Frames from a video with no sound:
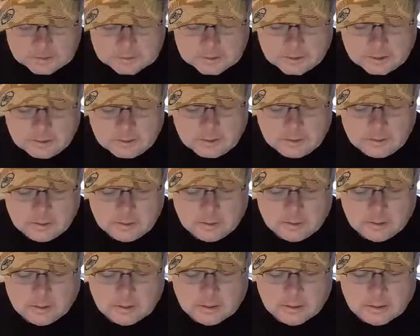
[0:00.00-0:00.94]
actually.
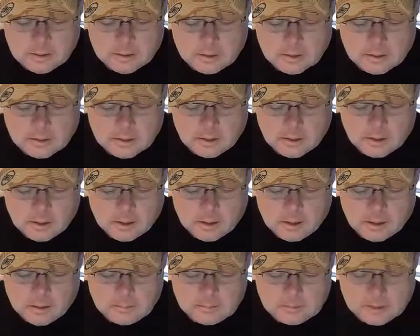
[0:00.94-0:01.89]

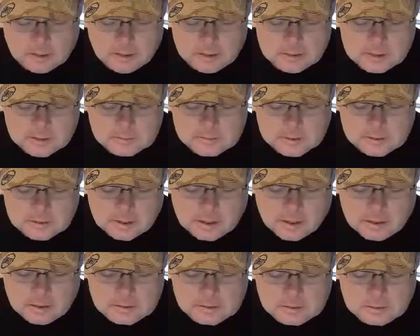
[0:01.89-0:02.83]
Little Gypsy
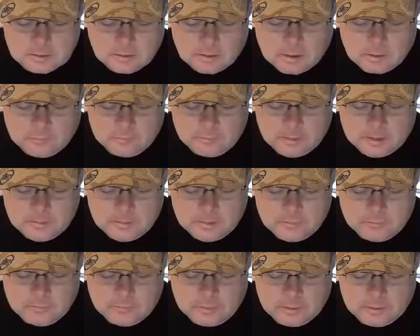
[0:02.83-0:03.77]
Child, it's still hard for me to
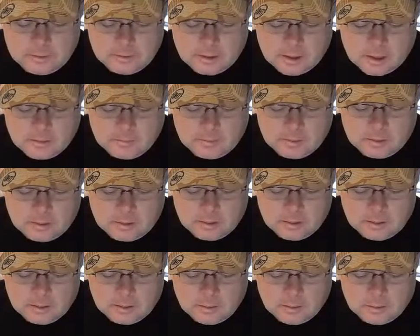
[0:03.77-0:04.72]
be in front of the camera,
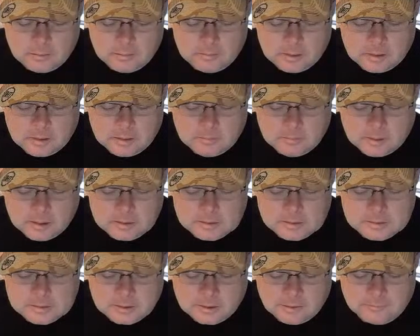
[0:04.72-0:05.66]
let alone be
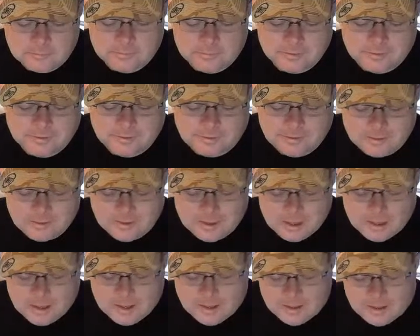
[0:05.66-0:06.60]
myself.
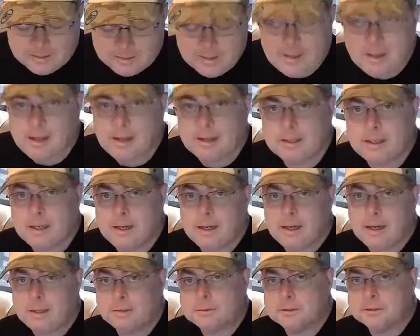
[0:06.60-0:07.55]
Yeah, I
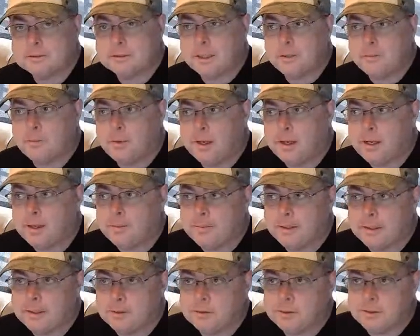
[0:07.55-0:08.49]
get it. I was the same way. I
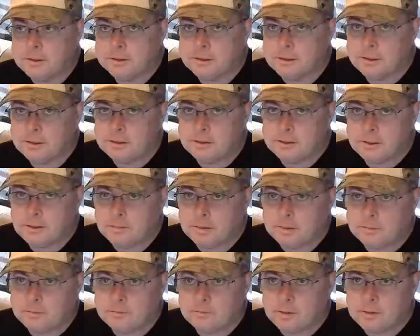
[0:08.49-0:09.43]
mean, you look at, I
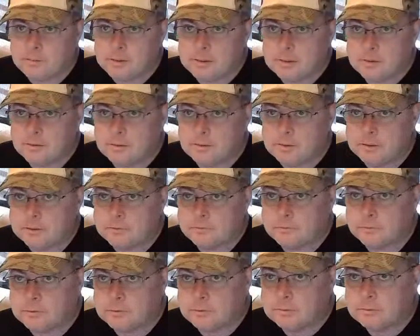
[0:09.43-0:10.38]
mean, we've only been doing
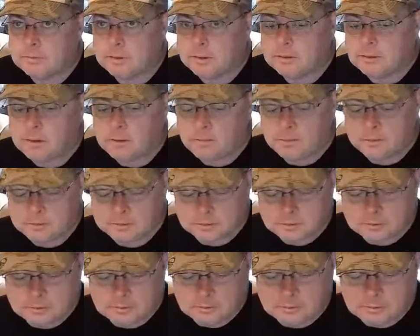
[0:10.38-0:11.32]
this for, well,
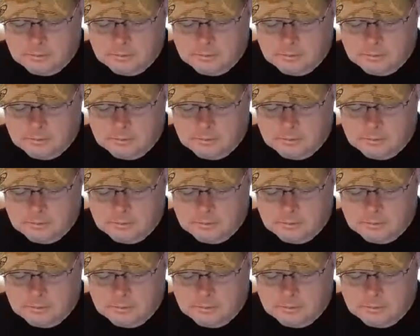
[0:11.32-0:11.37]
almost,